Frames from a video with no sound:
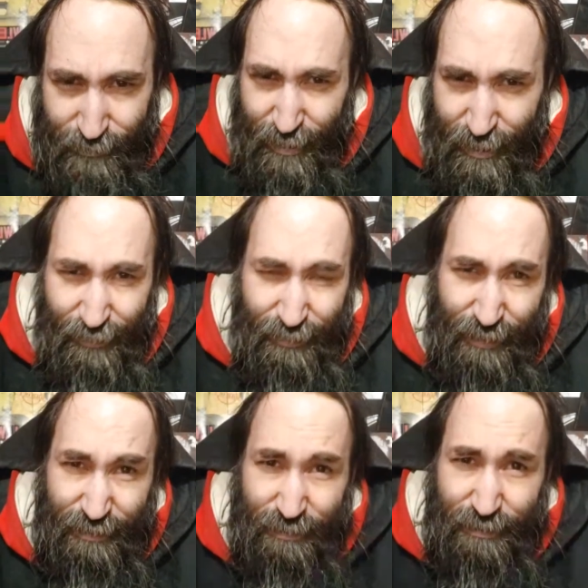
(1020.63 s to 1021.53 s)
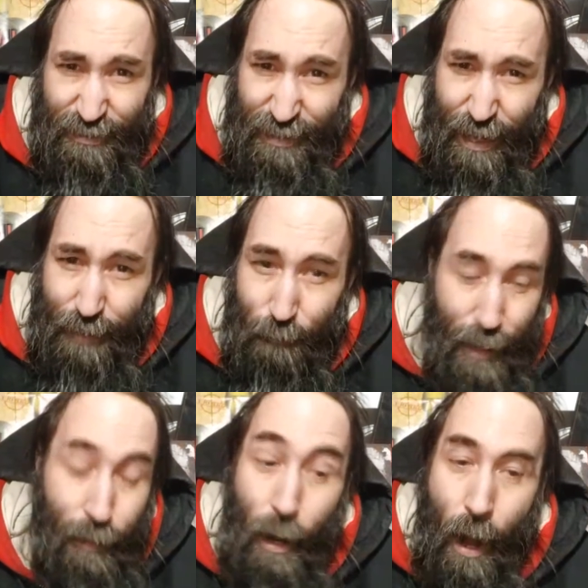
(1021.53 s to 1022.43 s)
JD, that's insane, man.
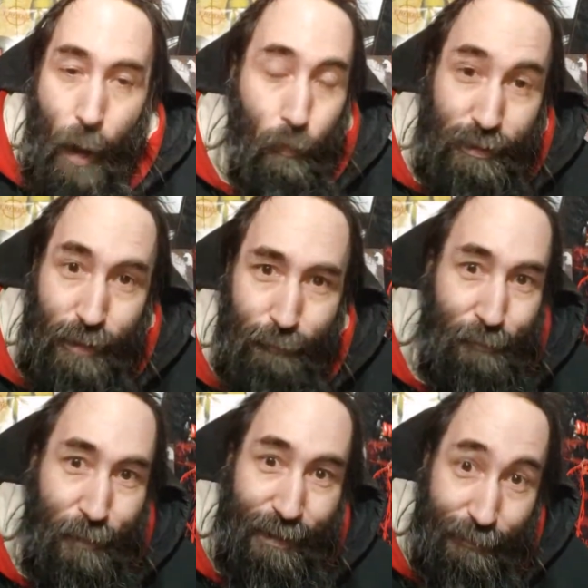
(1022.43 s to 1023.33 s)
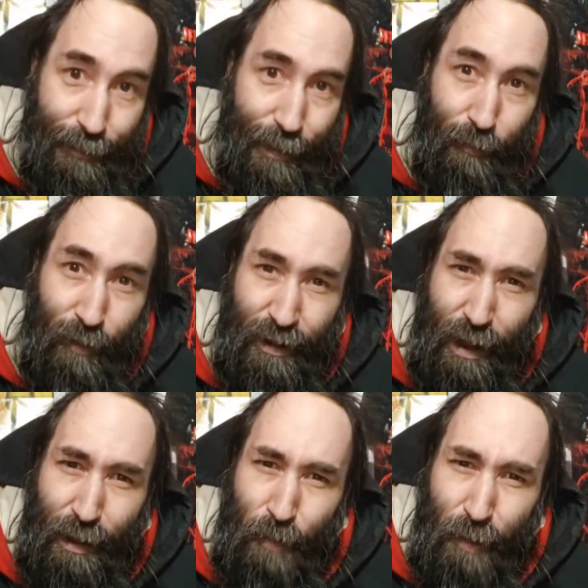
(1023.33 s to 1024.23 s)
I wish I was making that, right? I
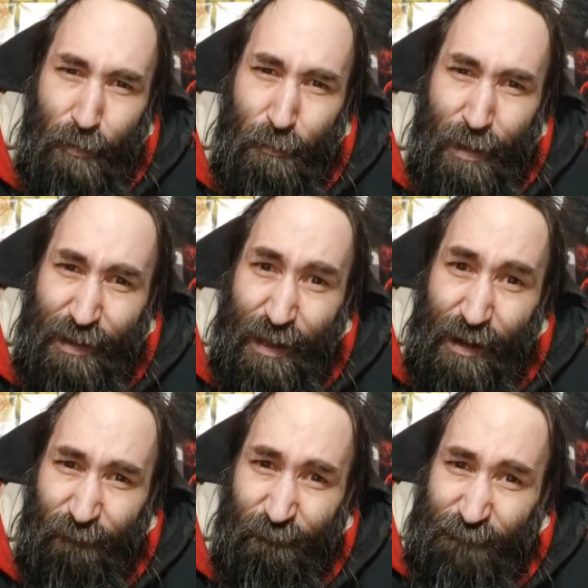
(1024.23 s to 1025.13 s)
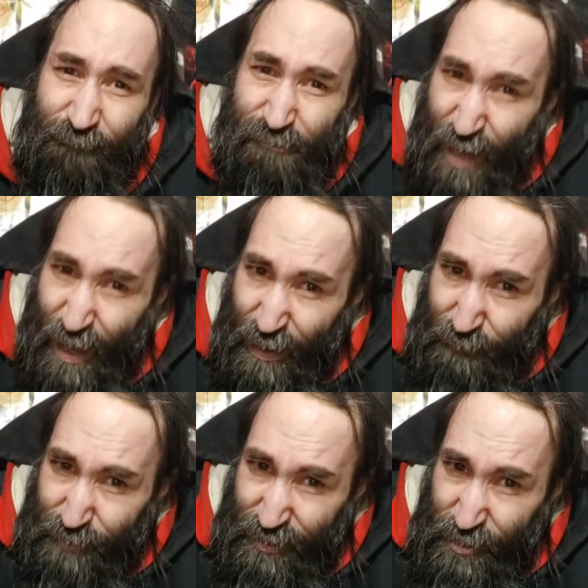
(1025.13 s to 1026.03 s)
probably made that a few
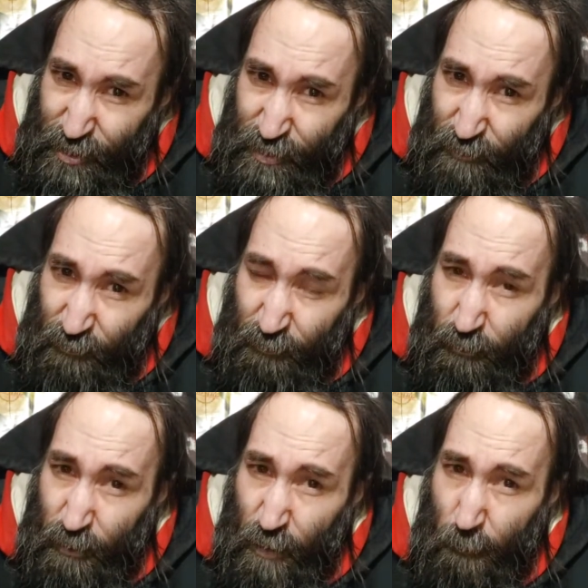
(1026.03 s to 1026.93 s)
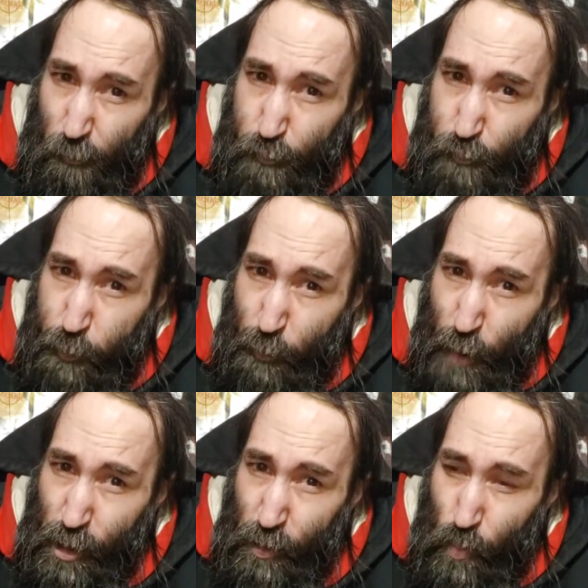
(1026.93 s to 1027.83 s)
times,
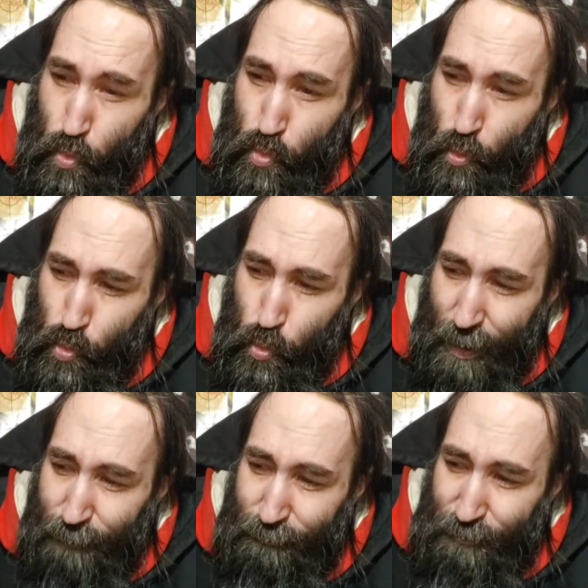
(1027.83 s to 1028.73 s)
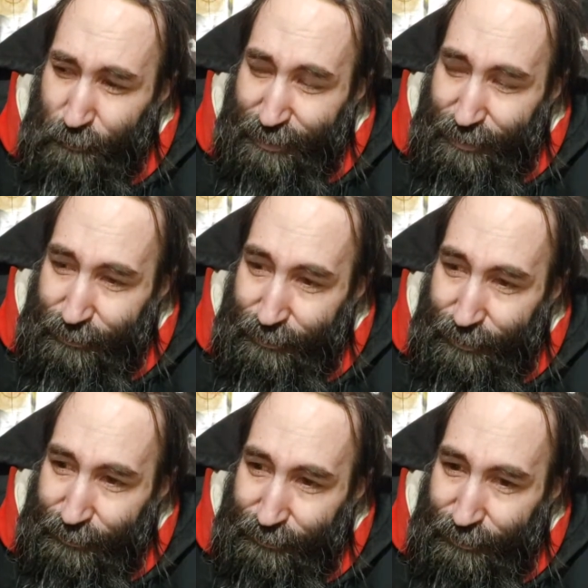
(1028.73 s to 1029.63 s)
but when I was making
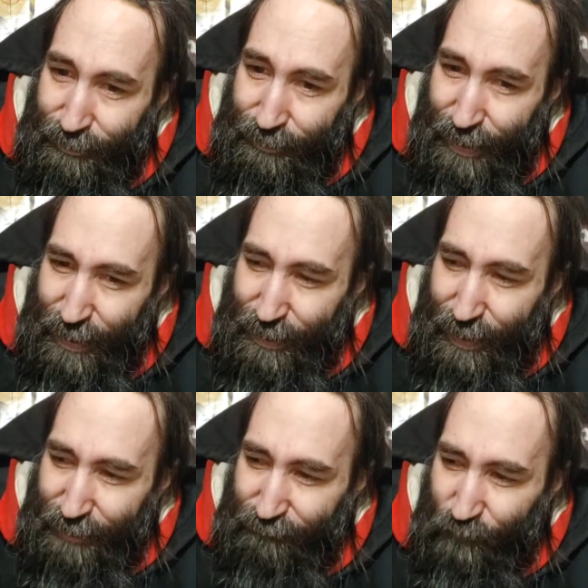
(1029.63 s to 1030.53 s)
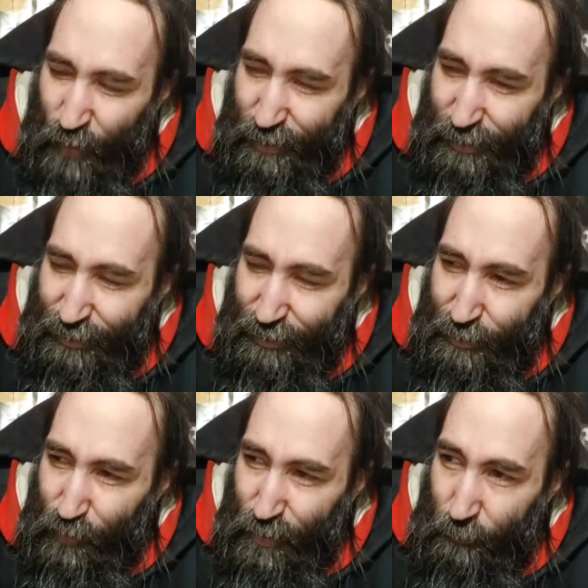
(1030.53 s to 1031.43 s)
that kind of money, it
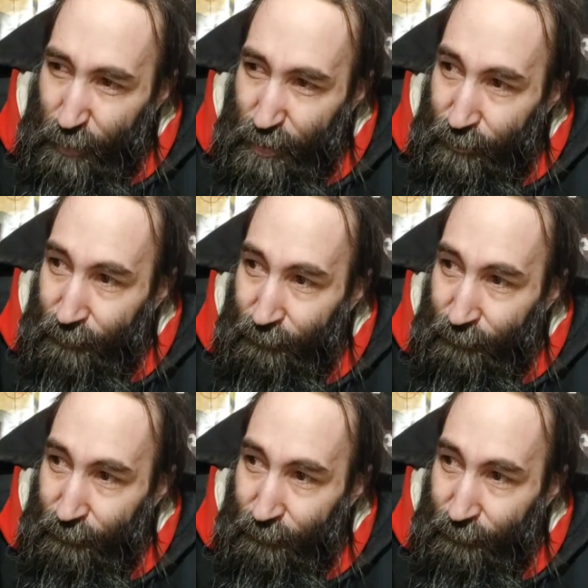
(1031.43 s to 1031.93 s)
would have been